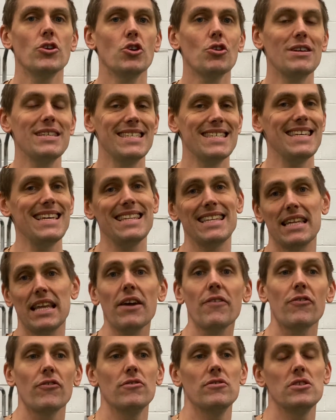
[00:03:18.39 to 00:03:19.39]
you can see the
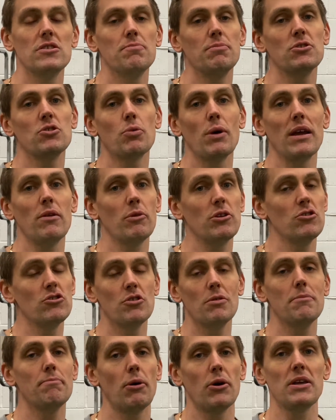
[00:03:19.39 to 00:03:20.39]
difference between when you're
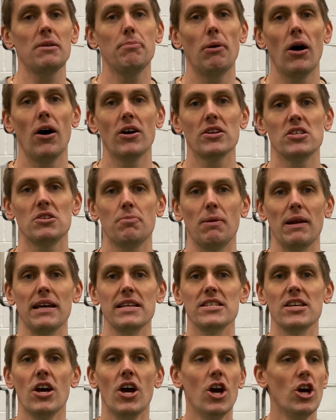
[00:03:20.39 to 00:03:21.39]
doing body part
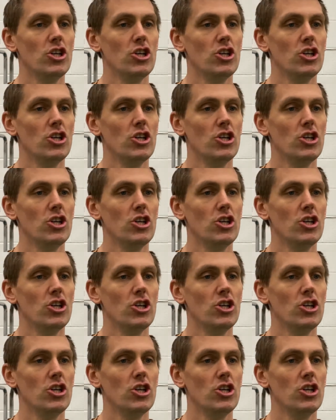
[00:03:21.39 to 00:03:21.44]
splits,